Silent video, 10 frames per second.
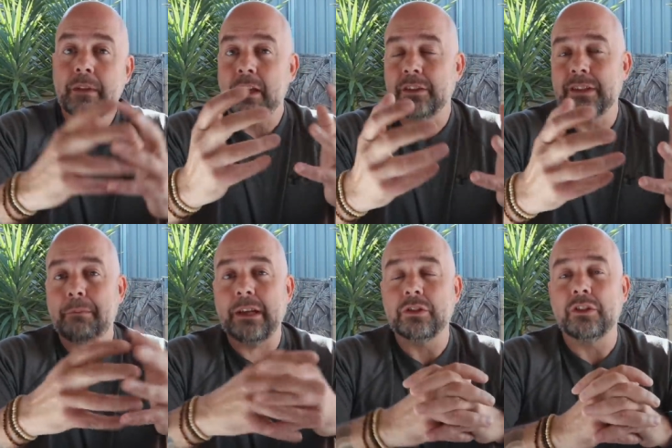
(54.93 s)
And as I
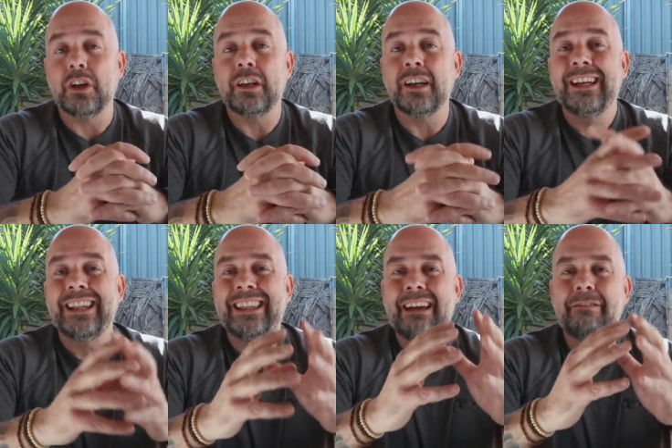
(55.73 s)
mentioned earlier,
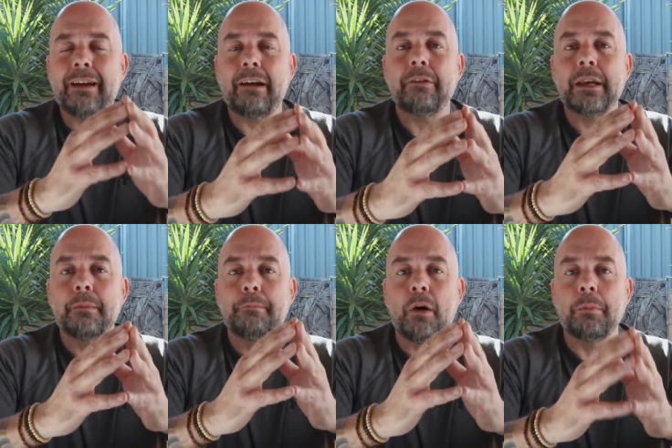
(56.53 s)
they're very
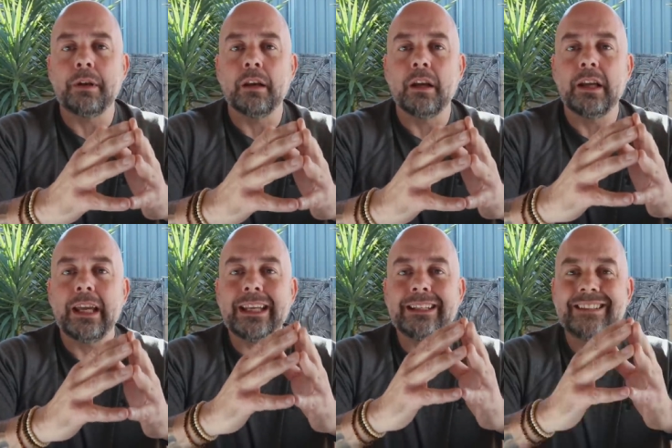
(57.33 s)
popular
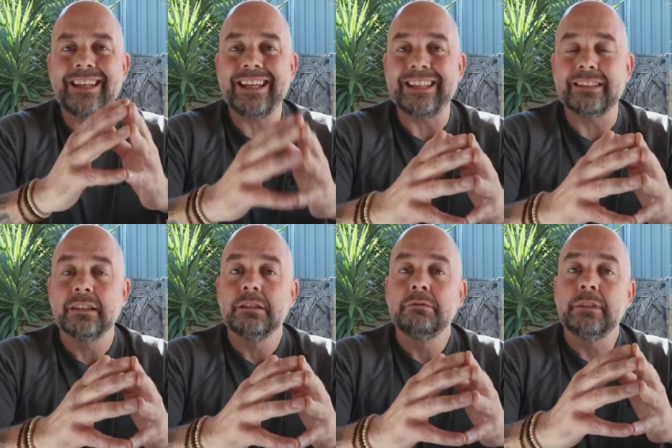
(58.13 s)
indeed.
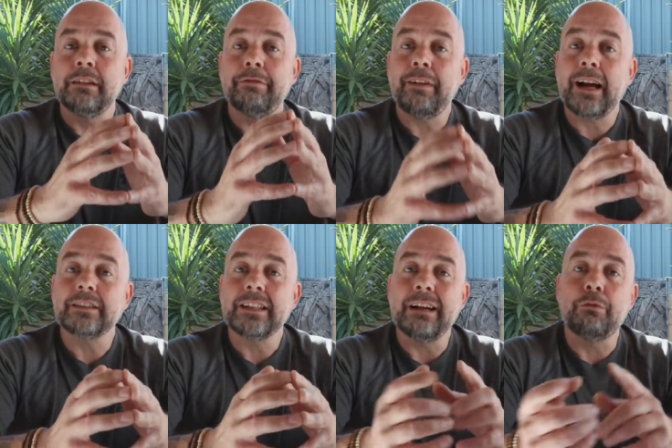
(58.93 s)
In
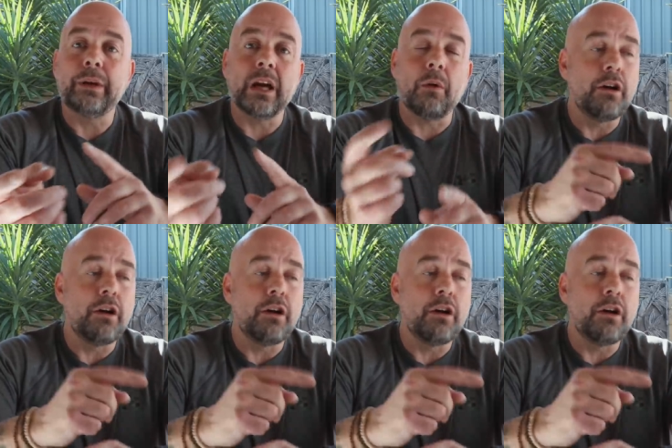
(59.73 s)
fact, if we go